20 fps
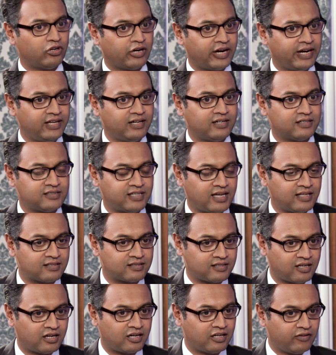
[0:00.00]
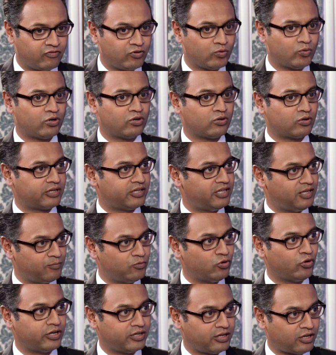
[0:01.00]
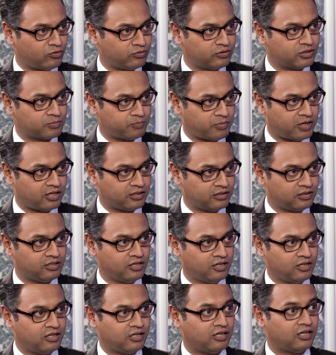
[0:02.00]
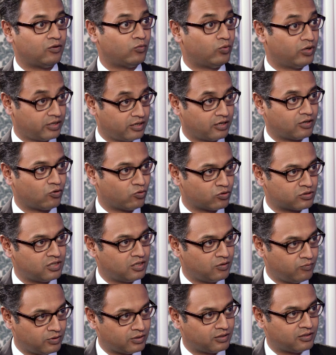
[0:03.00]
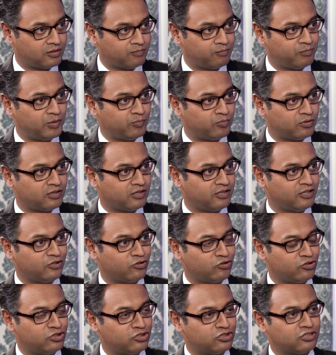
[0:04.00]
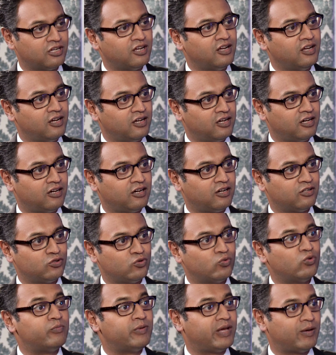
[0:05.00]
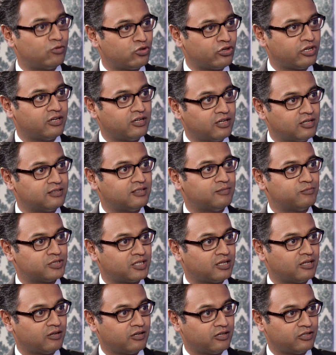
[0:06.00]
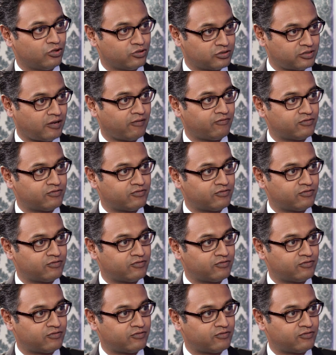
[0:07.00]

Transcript: getting a sense that if you were to keep going down this path, working closely with people in your region, you would be able to endear yourself